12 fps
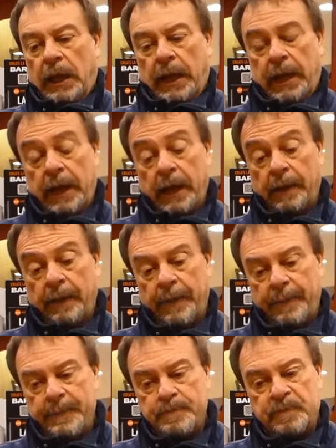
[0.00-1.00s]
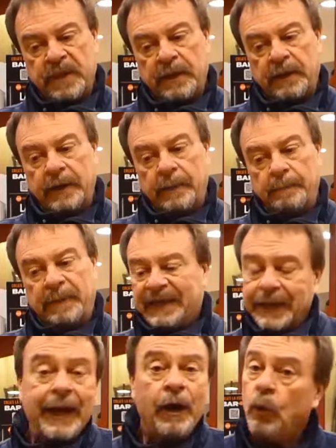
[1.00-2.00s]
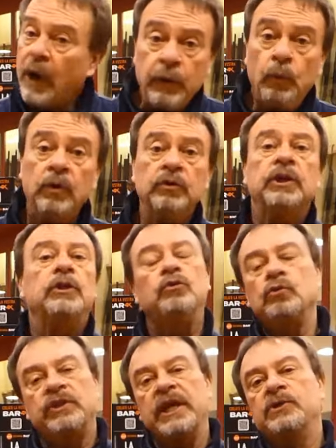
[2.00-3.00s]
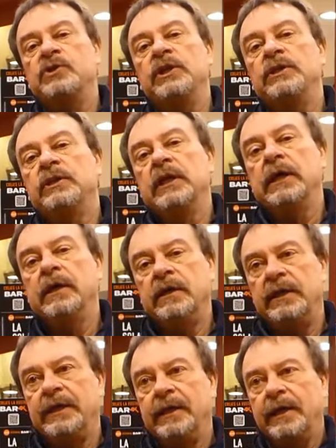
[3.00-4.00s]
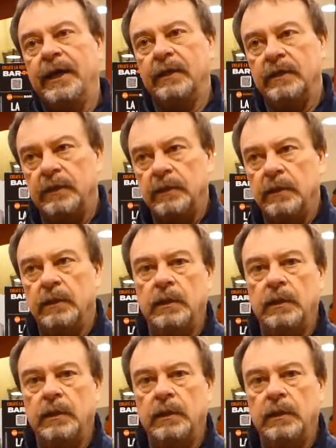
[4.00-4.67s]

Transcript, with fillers: Uh, but now I wanted to test it uh, in another